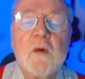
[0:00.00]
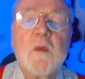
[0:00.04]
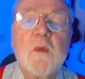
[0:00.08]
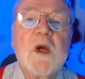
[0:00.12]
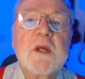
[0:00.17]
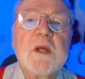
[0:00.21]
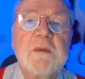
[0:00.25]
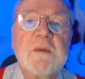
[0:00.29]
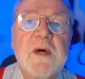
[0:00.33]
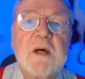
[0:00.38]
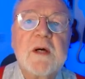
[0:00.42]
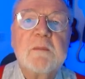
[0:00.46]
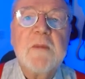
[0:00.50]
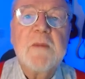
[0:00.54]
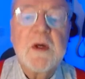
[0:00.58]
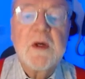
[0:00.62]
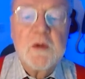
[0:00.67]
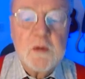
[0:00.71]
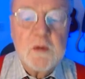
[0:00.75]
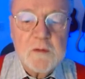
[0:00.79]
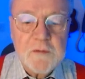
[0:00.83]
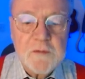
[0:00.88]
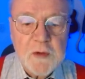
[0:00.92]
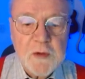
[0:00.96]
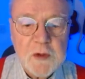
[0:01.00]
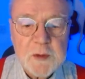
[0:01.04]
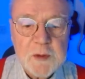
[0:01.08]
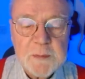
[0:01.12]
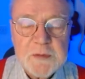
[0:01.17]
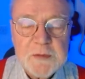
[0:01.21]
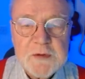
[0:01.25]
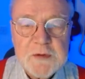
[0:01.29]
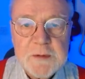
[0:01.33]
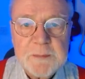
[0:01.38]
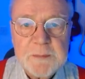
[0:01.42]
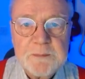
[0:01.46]
What about modal
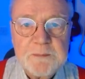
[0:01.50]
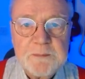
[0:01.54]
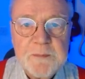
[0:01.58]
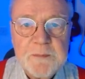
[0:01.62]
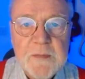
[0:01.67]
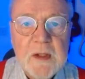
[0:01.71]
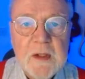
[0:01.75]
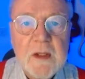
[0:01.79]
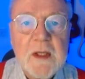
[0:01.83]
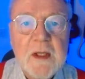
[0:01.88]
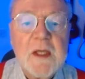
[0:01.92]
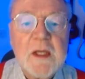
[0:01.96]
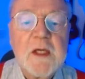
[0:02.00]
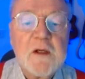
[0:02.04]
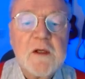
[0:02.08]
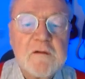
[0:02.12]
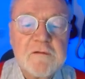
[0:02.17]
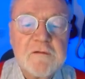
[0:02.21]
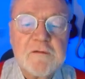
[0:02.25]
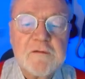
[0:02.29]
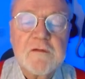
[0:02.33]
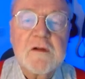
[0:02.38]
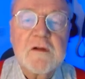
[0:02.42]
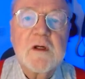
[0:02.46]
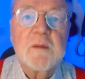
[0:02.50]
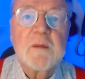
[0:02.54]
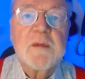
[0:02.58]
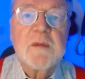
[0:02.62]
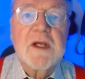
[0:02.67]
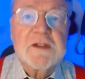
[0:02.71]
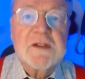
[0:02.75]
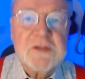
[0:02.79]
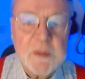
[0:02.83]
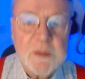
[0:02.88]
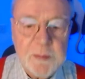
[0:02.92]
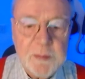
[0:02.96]
verbs? If
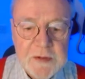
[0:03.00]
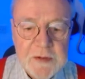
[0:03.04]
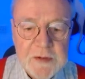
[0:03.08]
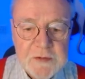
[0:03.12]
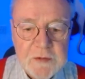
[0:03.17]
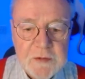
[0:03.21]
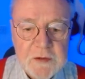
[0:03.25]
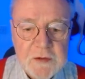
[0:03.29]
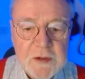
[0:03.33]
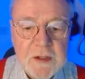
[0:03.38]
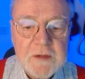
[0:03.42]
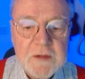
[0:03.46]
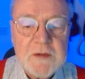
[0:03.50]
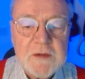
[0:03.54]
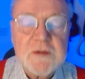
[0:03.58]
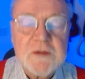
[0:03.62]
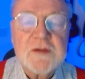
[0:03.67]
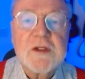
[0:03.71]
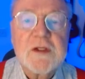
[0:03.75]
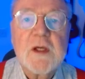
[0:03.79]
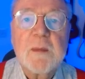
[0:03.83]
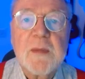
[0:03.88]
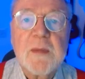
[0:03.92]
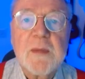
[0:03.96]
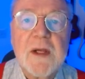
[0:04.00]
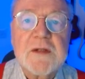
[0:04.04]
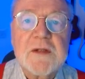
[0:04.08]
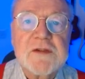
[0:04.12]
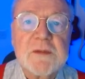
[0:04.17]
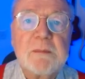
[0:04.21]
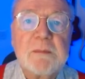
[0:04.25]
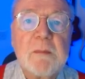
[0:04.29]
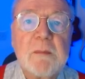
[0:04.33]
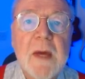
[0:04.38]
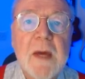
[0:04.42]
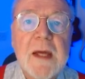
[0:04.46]
plus the present tense
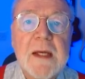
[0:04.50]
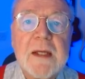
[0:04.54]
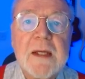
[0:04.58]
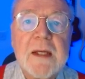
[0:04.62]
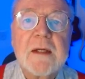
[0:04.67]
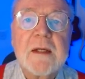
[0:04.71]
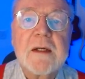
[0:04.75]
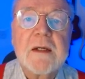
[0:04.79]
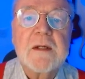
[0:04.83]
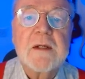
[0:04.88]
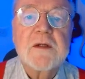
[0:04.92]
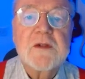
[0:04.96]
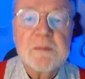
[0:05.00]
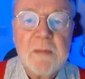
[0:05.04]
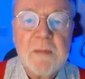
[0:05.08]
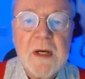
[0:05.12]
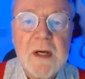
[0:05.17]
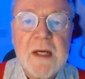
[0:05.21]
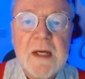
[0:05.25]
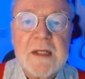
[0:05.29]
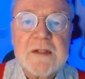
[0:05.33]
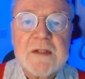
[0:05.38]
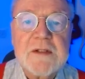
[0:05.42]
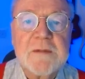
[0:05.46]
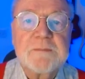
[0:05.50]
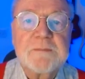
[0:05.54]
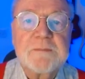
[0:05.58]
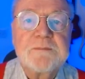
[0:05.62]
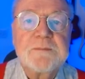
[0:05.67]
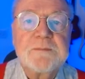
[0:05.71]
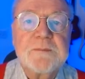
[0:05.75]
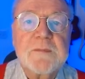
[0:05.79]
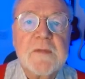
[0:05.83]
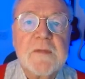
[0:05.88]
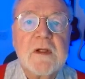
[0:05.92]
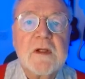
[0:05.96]
plus may and might.
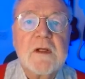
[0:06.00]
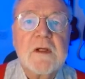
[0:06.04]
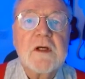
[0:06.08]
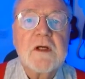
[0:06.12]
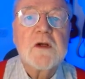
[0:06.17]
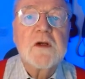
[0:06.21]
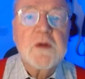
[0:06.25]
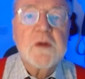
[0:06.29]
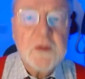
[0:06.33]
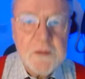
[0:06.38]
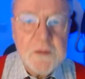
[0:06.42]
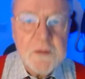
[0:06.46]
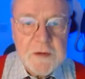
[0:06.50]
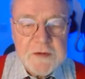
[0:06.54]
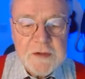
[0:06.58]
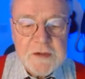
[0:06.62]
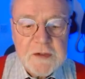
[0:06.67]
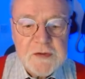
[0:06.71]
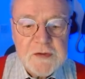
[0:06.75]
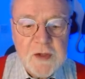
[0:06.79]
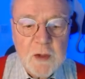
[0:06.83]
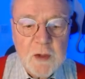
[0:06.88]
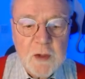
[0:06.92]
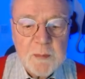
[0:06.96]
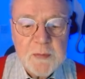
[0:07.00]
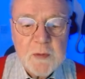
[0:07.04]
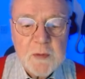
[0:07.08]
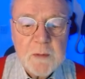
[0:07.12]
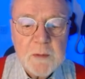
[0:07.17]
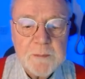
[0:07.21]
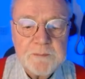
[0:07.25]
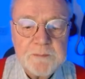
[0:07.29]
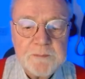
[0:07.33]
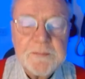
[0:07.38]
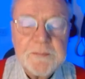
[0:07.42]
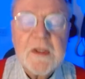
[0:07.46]
Look at this
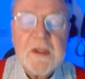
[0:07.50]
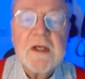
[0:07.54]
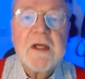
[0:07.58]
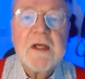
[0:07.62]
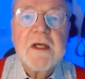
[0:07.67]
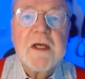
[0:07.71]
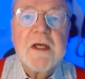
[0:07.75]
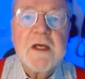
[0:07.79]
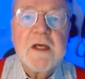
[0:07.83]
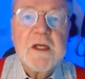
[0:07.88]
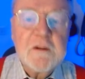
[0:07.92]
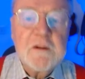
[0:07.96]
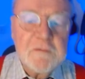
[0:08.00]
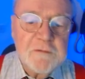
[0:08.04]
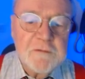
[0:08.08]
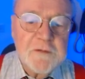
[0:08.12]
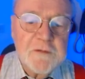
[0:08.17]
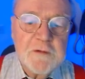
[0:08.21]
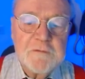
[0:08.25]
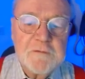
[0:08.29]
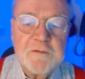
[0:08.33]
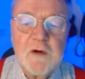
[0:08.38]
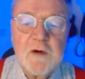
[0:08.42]
example. If the